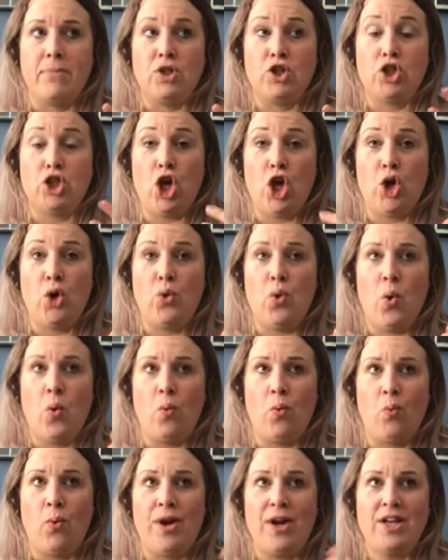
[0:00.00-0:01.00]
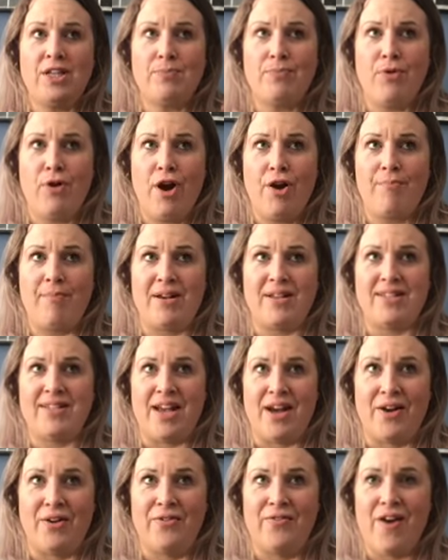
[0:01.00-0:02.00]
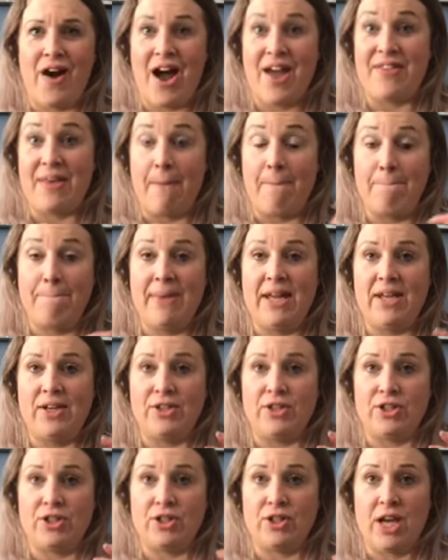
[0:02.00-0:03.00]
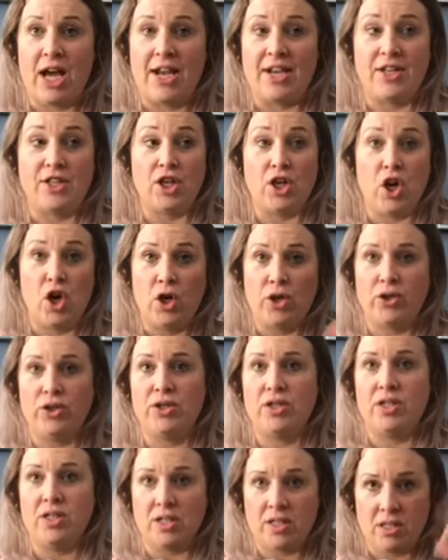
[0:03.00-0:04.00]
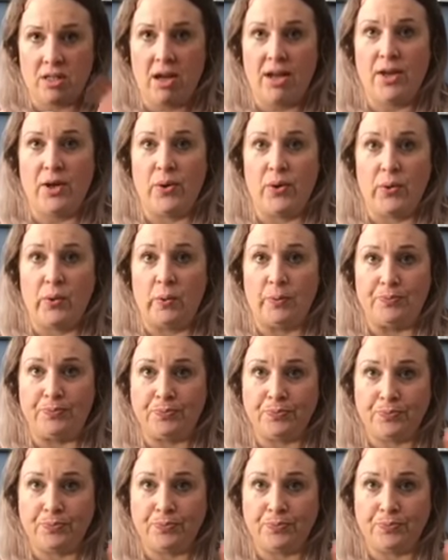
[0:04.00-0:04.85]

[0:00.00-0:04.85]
So when I deprive myself, I then binge, and it's a constant cycle.